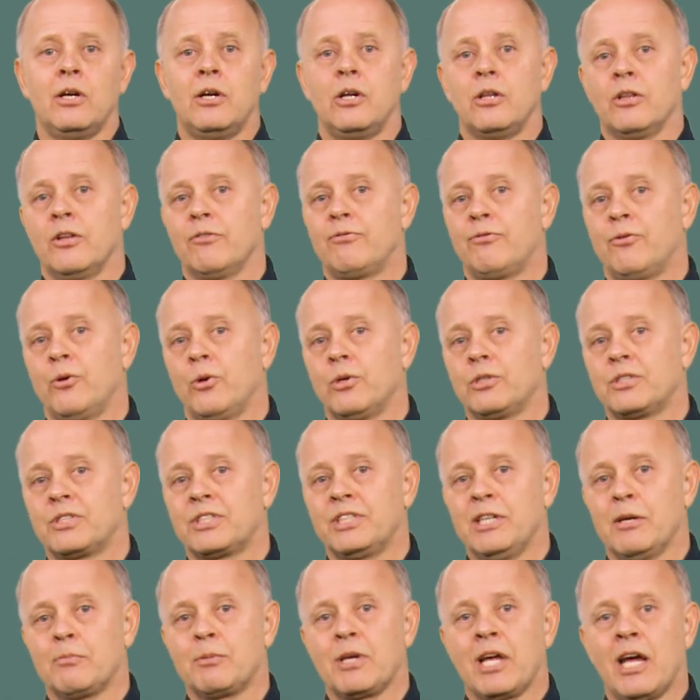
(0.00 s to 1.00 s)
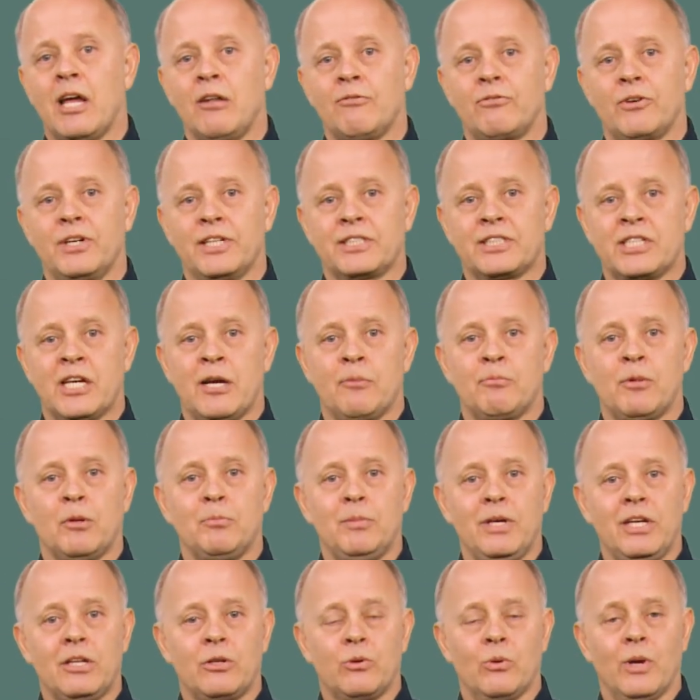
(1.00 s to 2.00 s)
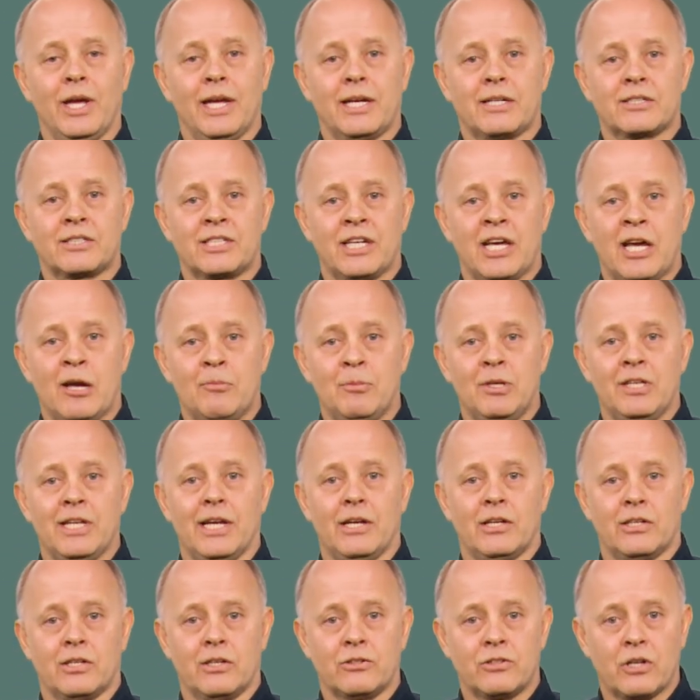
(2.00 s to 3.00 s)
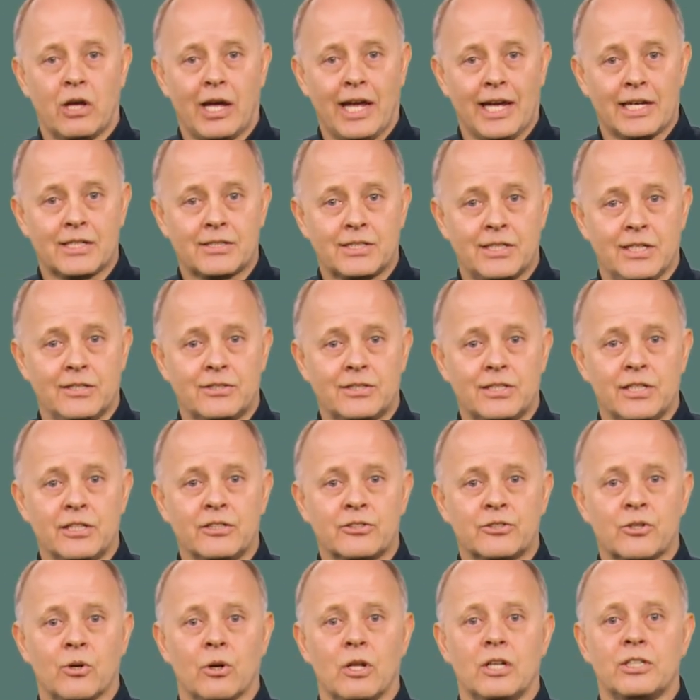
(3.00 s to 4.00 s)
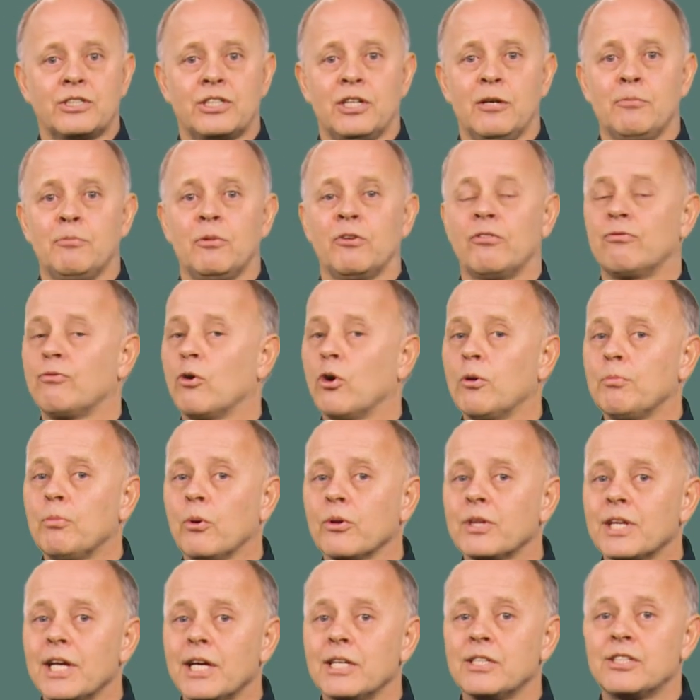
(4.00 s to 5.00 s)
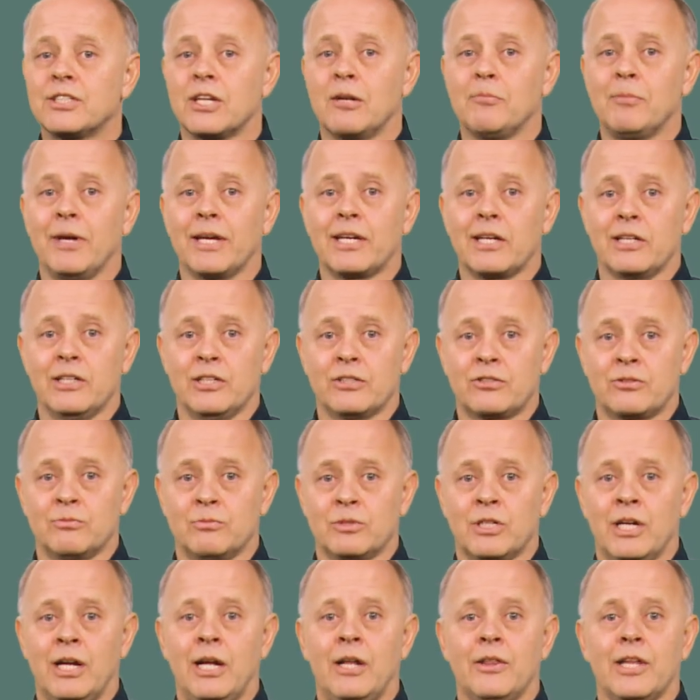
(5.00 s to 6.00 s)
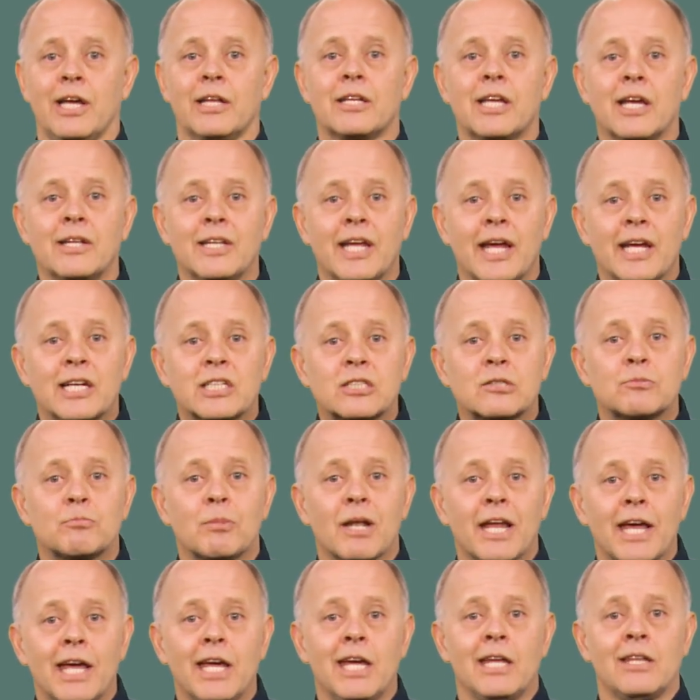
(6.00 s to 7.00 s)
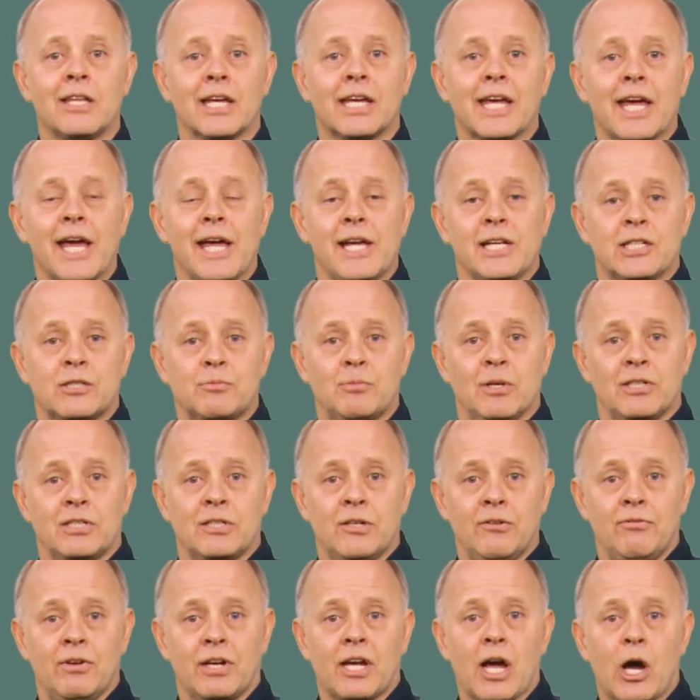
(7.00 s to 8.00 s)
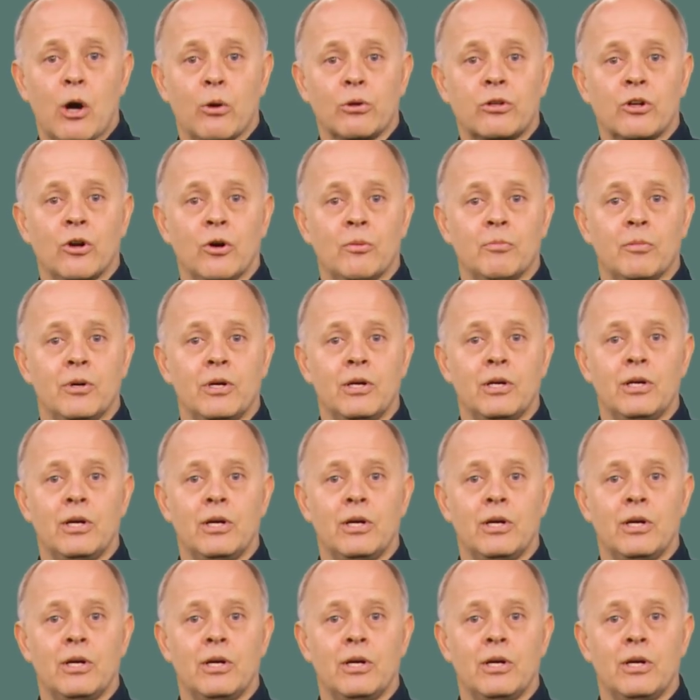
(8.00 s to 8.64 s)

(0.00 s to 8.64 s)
The first step can, for example, be to examine the existing scholarship for potential mechanisms that can explain the case-specific outcome.